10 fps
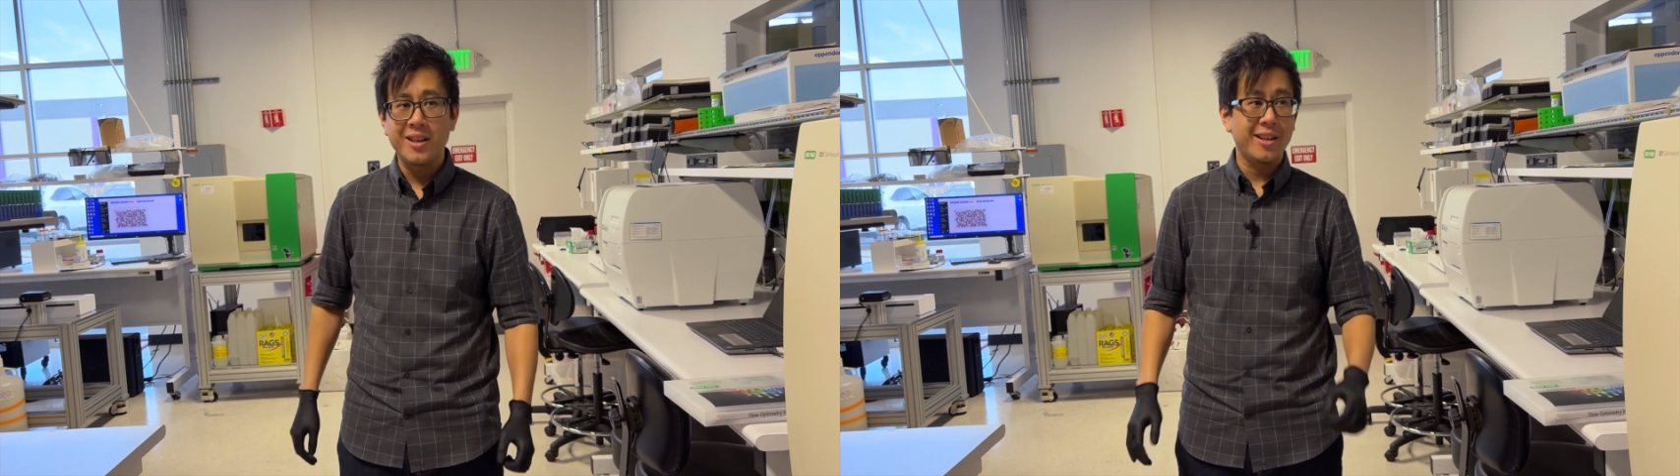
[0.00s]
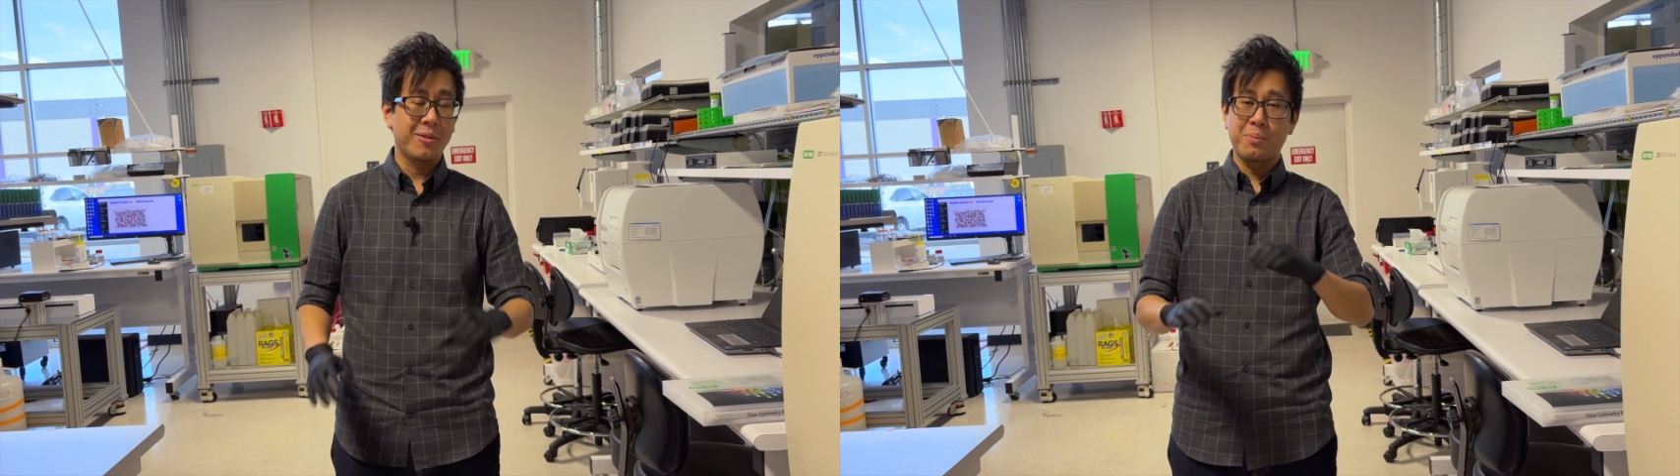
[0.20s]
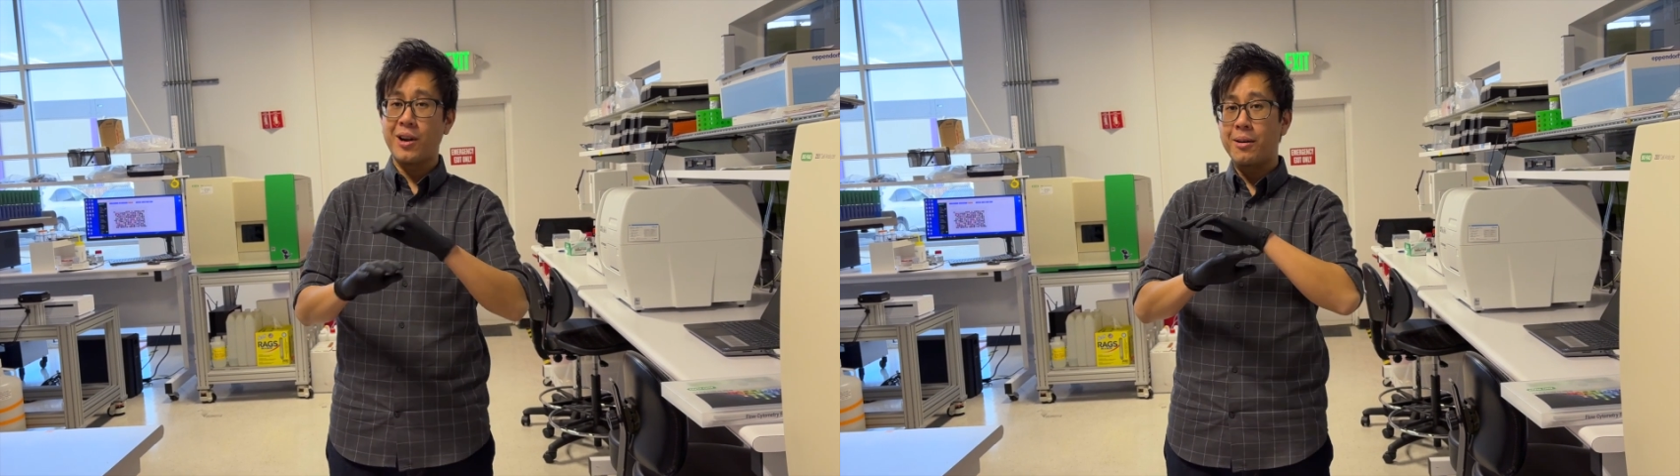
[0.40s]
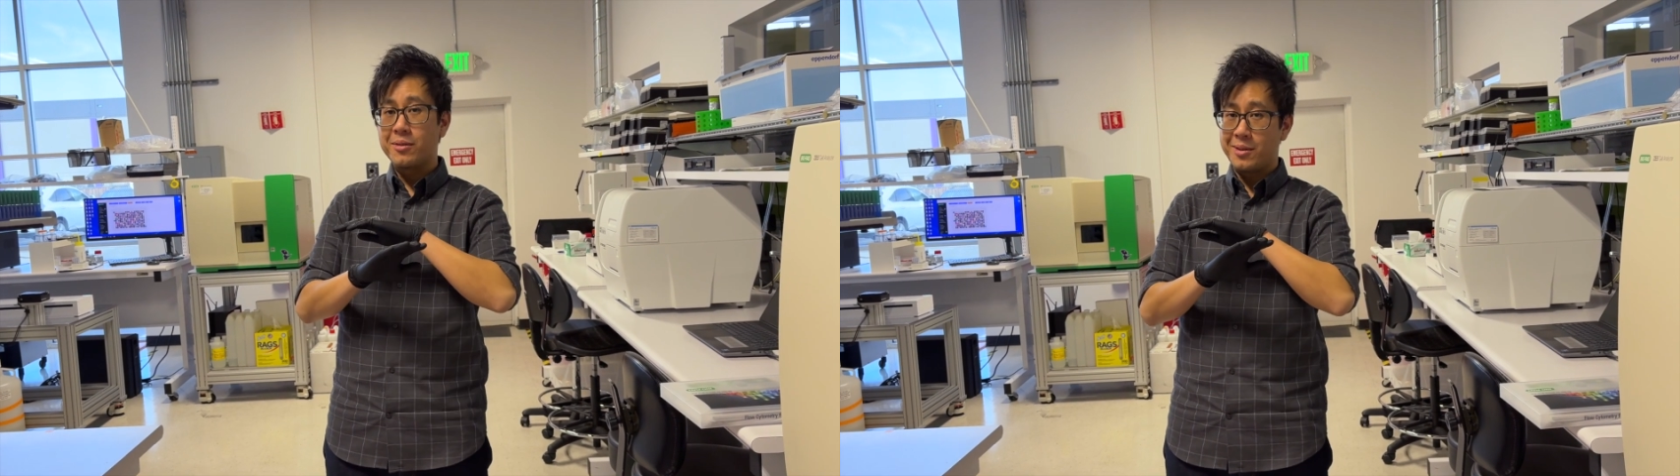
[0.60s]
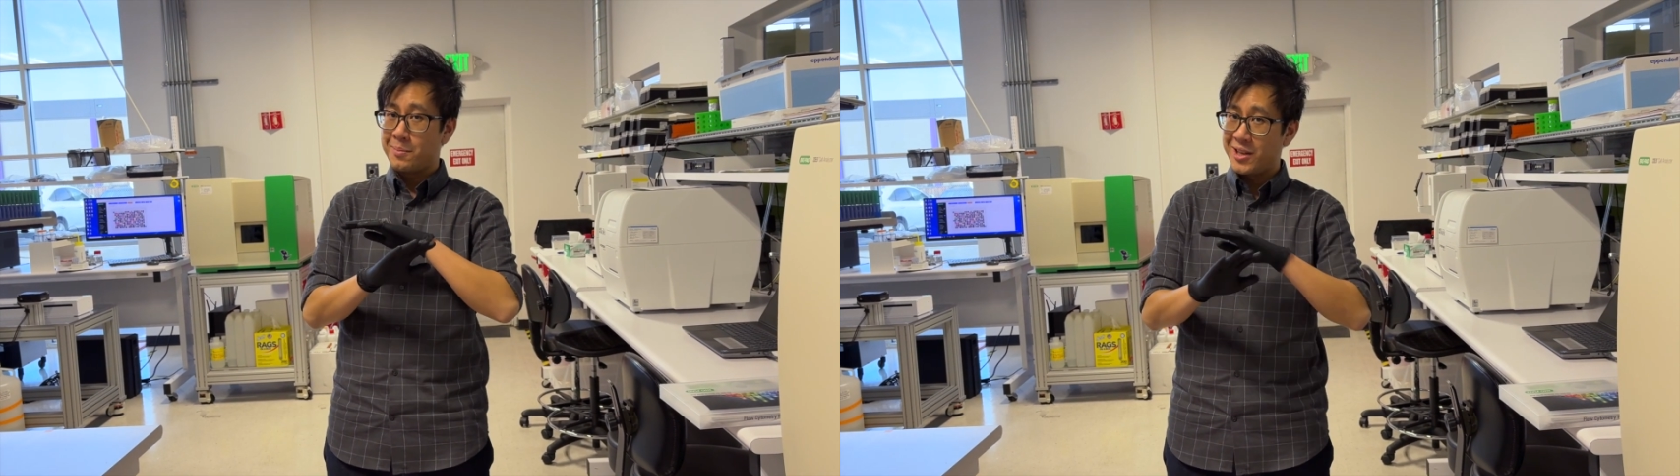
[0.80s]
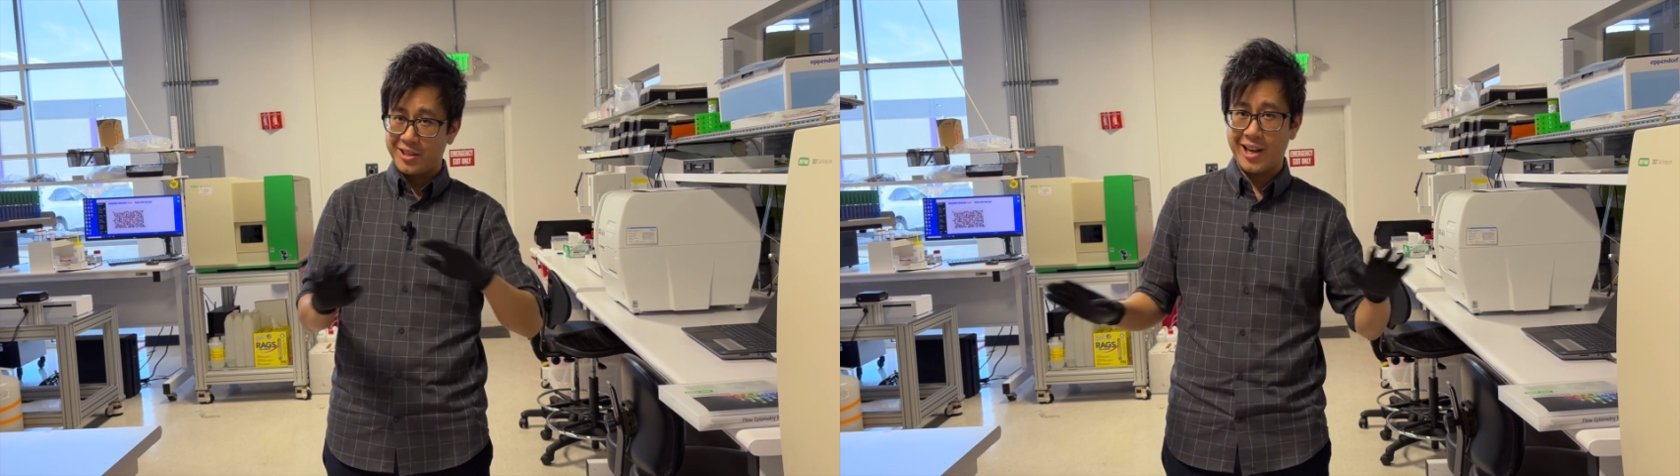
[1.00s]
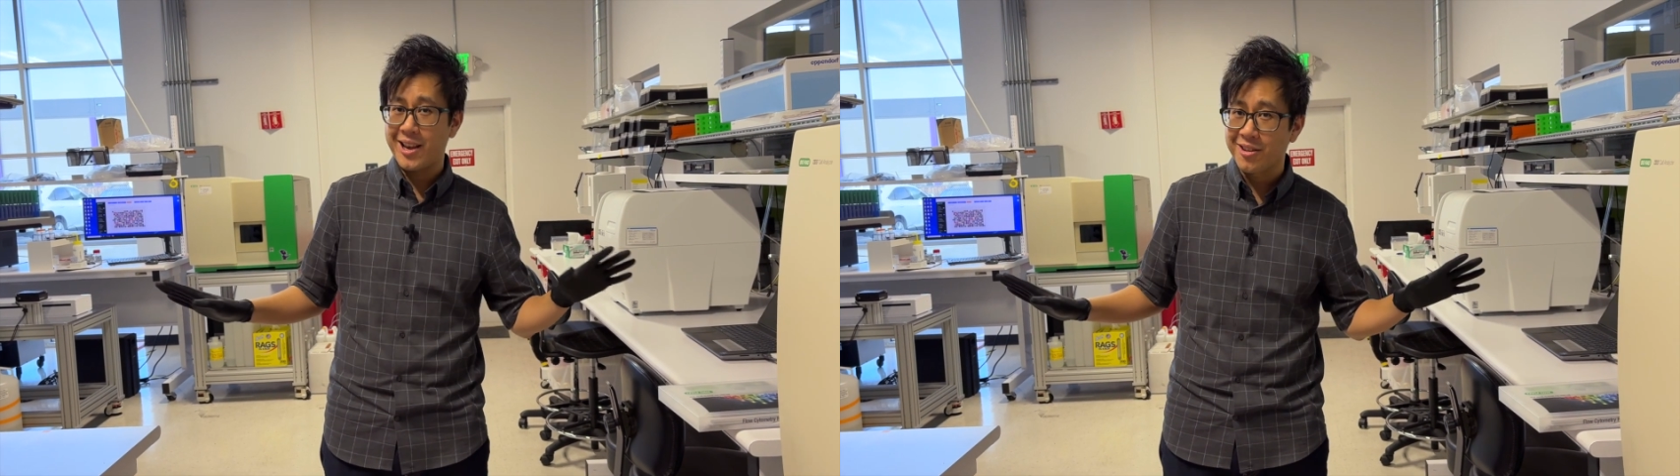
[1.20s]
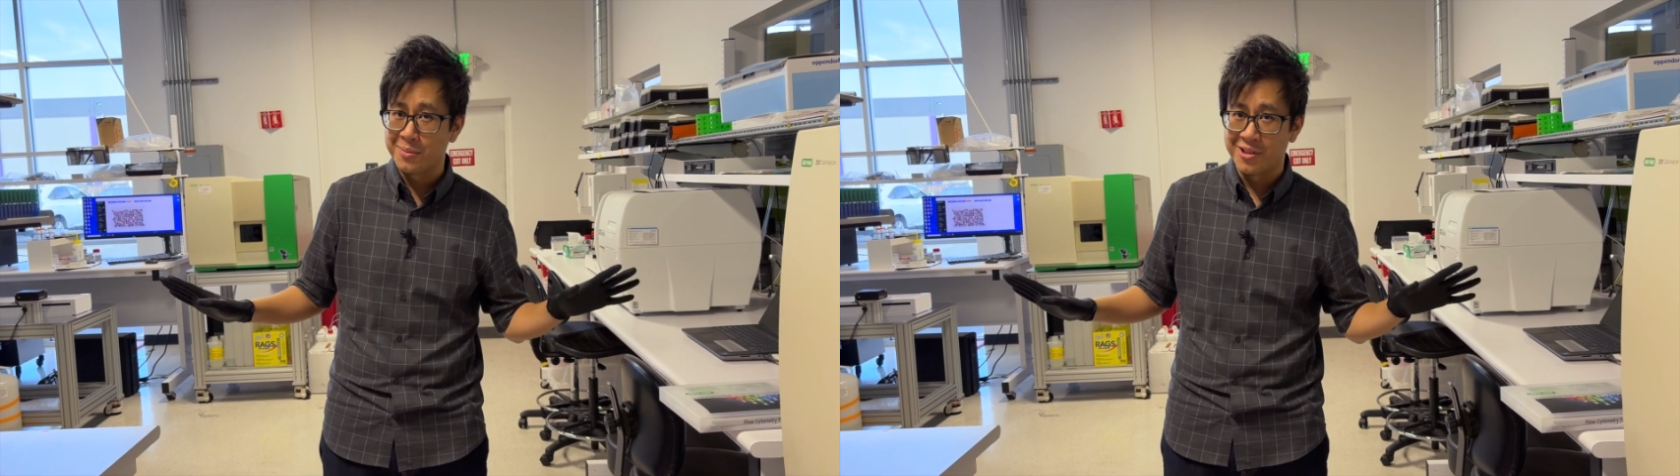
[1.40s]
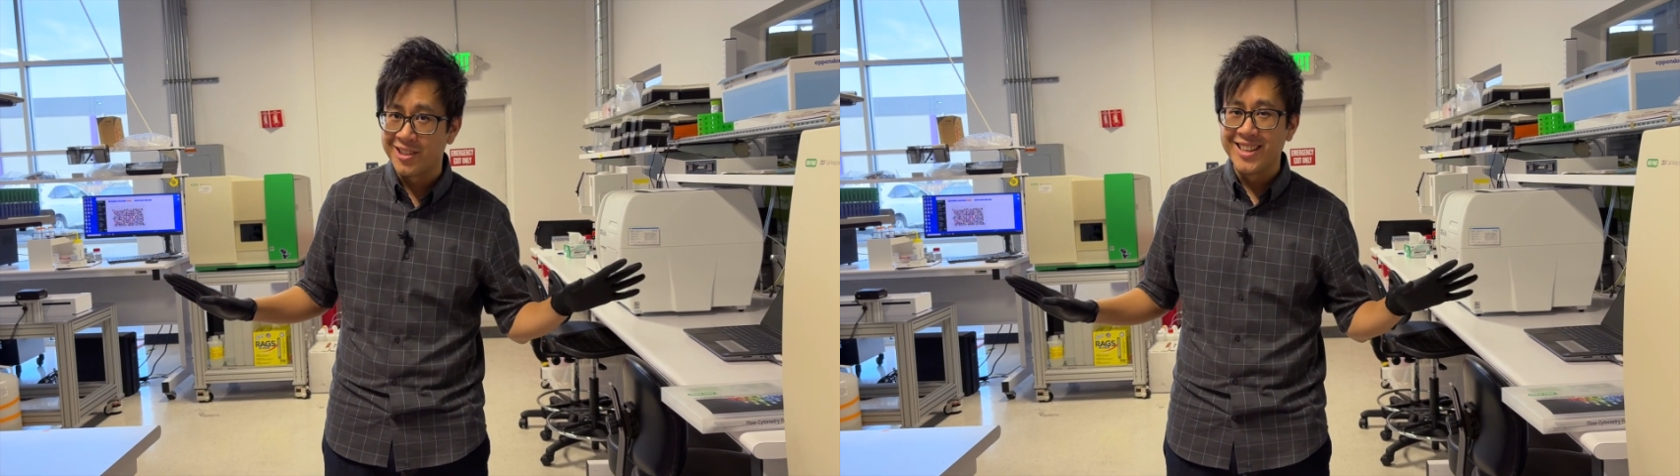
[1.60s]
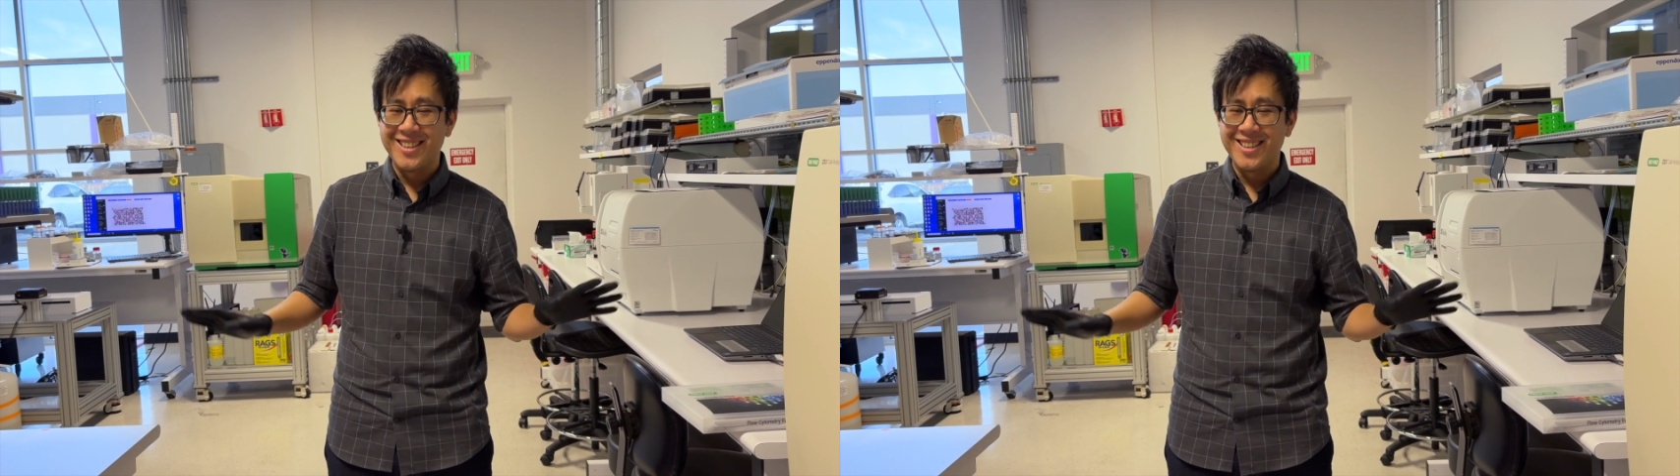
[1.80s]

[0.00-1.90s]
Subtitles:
it would probably be terrible